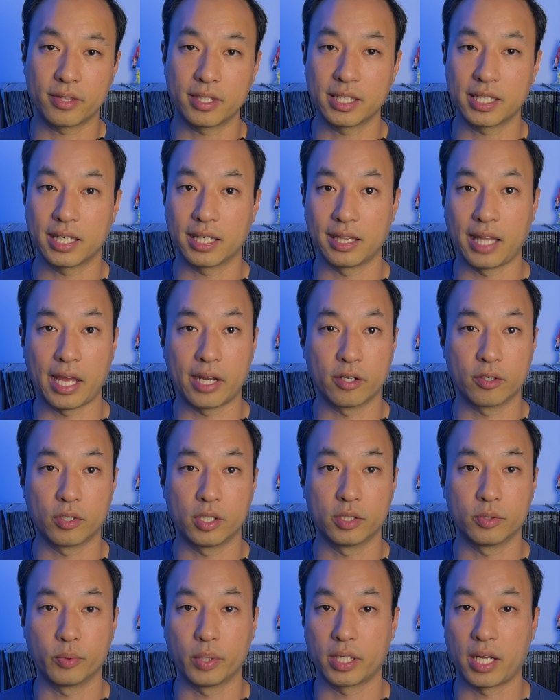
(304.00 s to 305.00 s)
thinking later
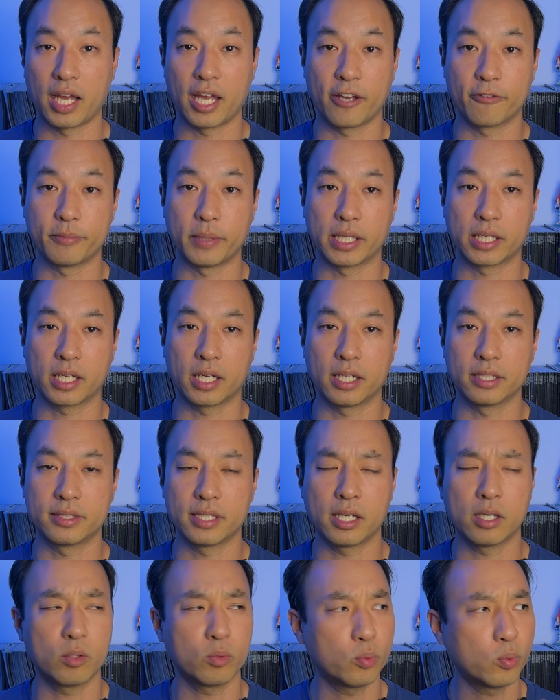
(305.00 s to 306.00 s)
on when I have my cards
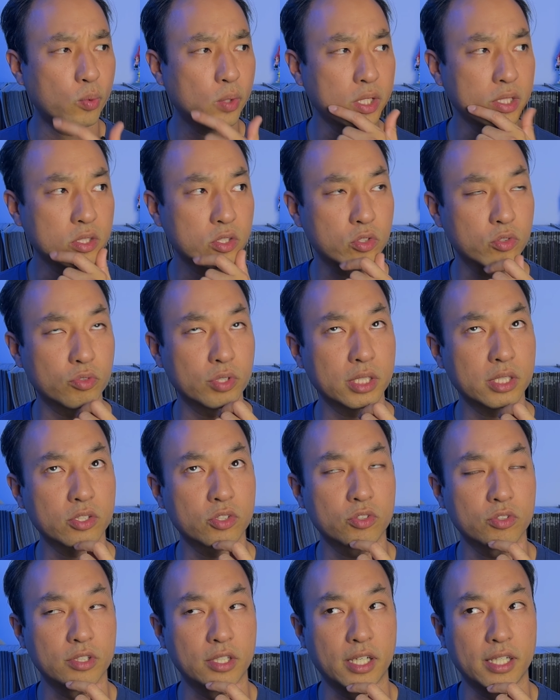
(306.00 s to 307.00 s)
out, what trick
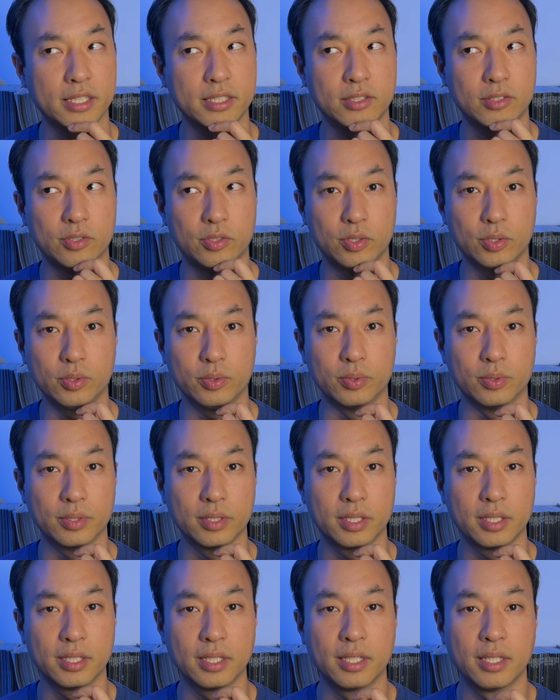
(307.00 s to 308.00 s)
should I do?
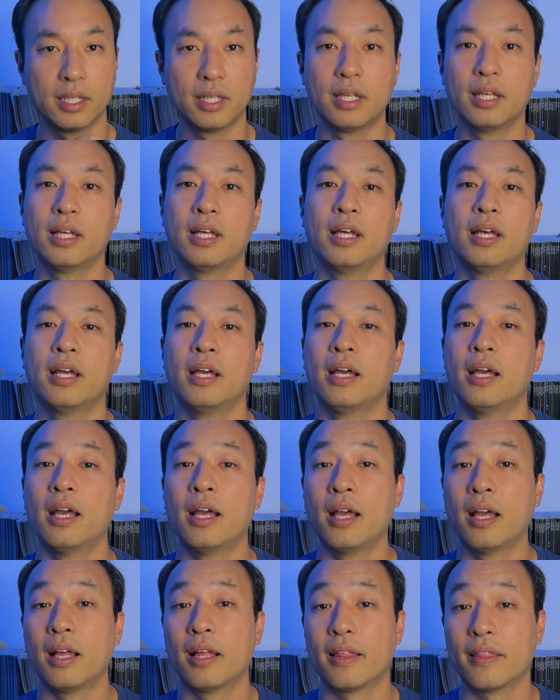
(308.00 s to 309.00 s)

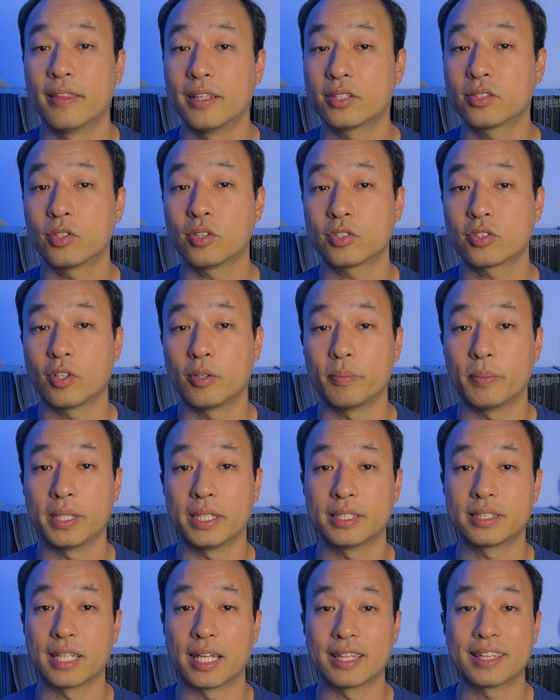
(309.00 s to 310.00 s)
This also
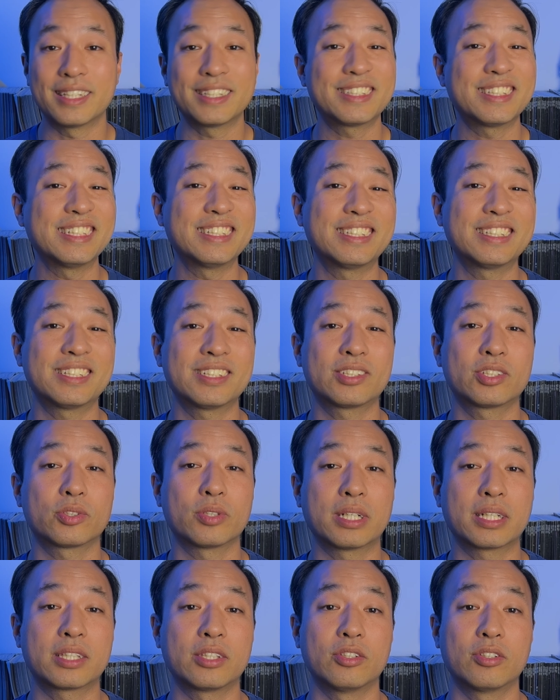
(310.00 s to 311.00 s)
means that this isn't a
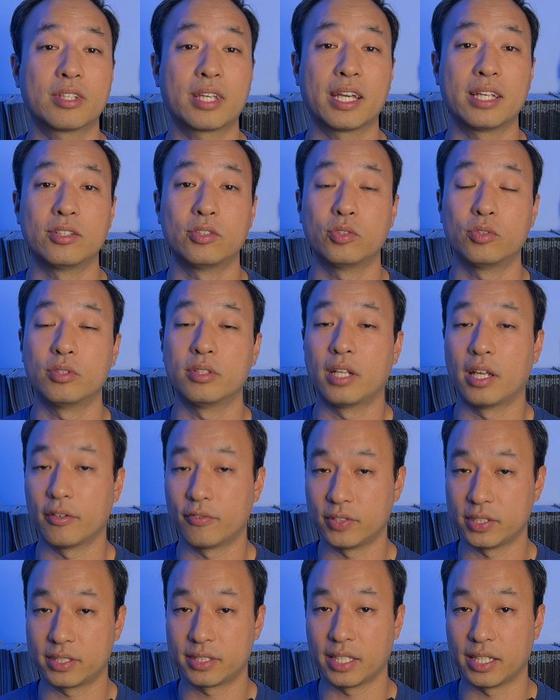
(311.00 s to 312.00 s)
trick you can do in
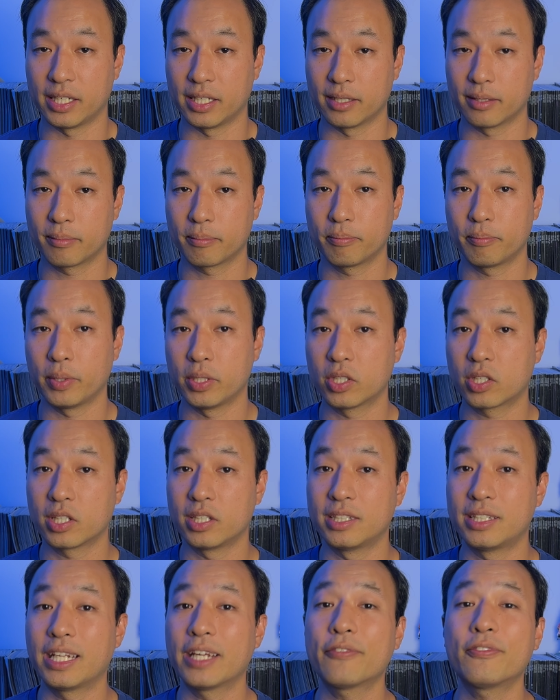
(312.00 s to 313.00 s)
every setting, but you can
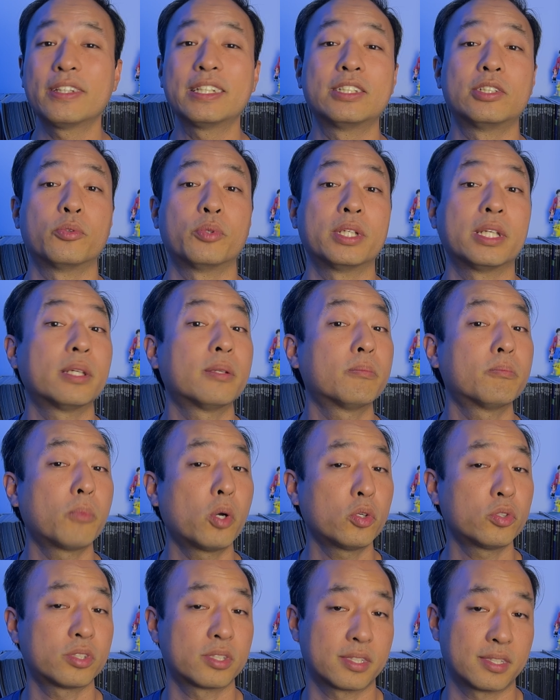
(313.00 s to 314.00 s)
definitely do it in
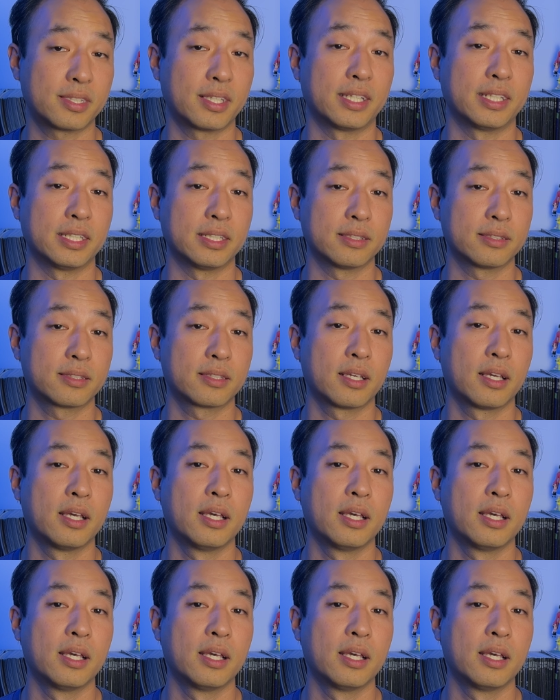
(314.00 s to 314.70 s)
most settings.